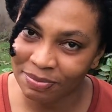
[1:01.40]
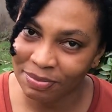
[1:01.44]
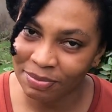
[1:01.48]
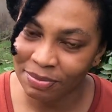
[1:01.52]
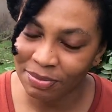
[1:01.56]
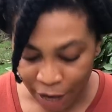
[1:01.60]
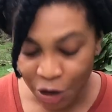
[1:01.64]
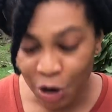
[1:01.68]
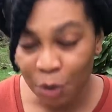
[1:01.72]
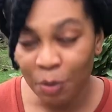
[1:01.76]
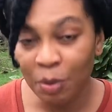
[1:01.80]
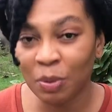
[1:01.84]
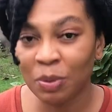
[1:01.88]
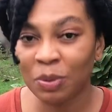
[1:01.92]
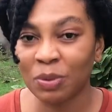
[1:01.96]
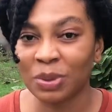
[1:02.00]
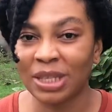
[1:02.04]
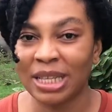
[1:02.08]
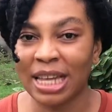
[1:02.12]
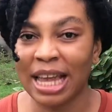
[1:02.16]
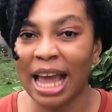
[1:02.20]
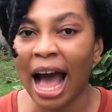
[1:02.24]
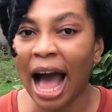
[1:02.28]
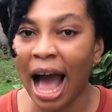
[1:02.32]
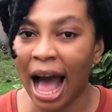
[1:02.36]
I know people
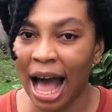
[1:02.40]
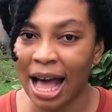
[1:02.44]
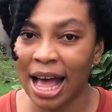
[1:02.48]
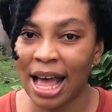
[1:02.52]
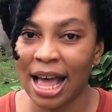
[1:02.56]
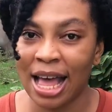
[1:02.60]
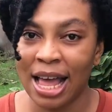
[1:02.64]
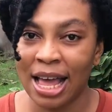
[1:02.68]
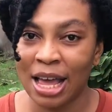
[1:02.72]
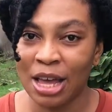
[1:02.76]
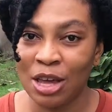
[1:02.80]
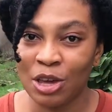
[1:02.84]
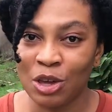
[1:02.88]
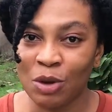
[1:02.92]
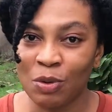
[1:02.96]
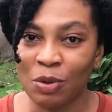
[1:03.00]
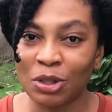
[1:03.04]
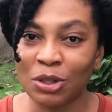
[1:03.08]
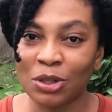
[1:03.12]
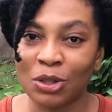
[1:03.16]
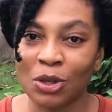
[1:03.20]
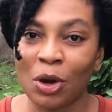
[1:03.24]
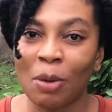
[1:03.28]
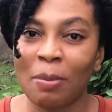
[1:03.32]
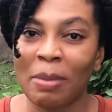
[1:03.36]
say, you
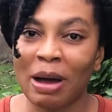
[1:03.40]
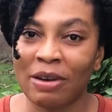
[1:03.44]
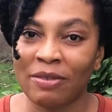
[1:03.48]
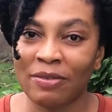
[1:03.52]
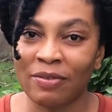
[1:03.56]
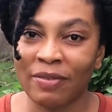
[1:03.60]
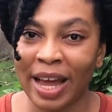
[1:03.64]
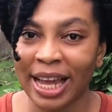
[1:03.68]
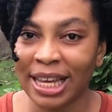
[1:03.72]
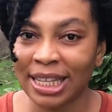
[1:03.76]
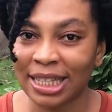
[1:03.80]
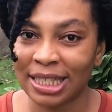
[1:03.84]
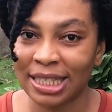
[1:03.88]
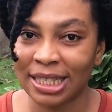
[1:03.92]
want to come and fight